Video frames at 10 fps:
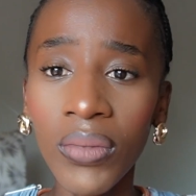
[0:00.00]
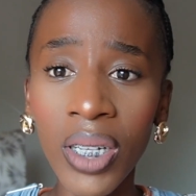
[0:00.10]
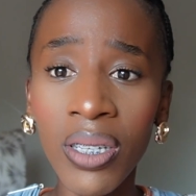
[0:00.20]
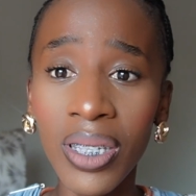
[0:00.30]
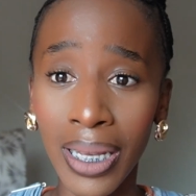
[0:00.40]

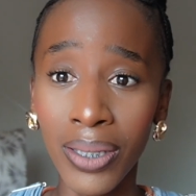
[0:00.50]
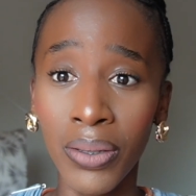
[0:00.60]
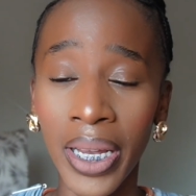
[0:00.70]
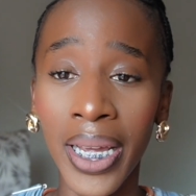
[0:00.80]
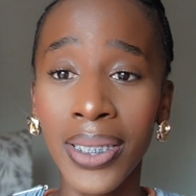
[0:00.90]
discuss
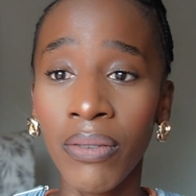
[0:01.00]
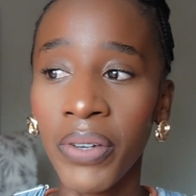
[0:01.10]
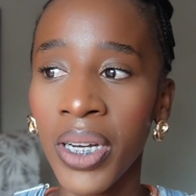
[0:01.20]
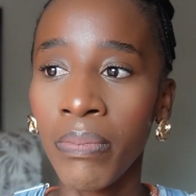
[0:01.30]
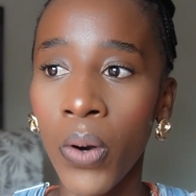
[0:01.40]
today is a
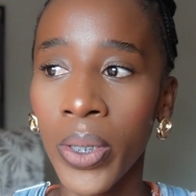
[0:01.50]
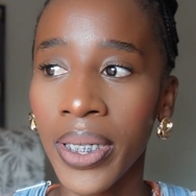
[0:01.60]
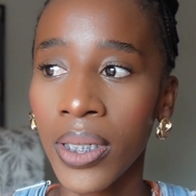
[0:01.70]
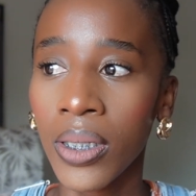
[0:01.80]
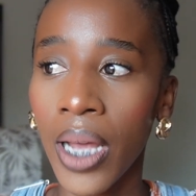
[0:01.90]
very
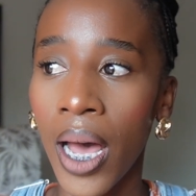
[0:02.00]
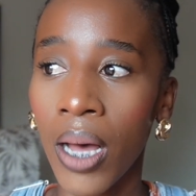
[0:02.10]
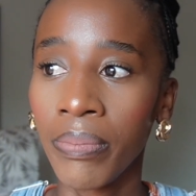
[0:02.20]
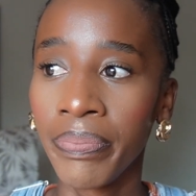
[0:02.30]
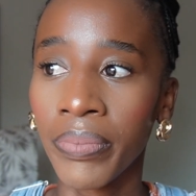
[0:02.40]
important
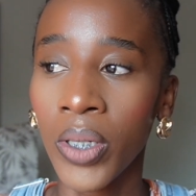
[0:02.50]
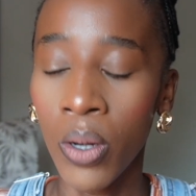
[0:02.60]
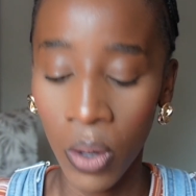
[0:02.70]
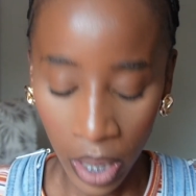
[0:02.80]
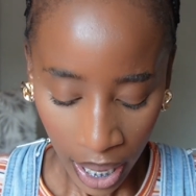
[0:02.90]
I'm
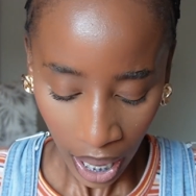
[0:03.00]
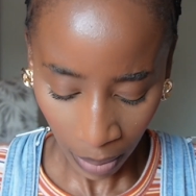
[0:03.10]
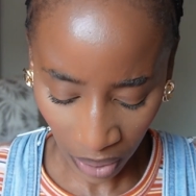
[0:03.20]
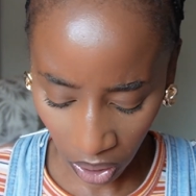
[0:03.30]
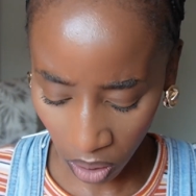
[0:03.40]

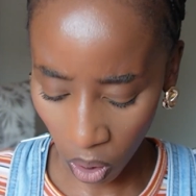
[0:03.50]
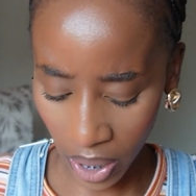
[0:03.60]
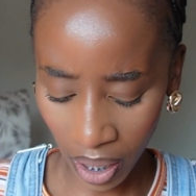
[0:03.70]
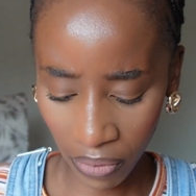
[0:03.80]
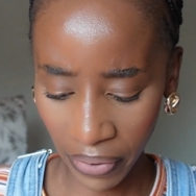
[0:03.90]
not going to call
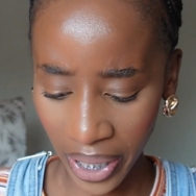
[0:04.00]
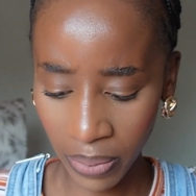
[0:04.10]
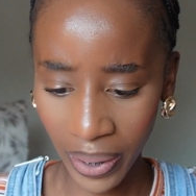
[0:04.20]
it a fact,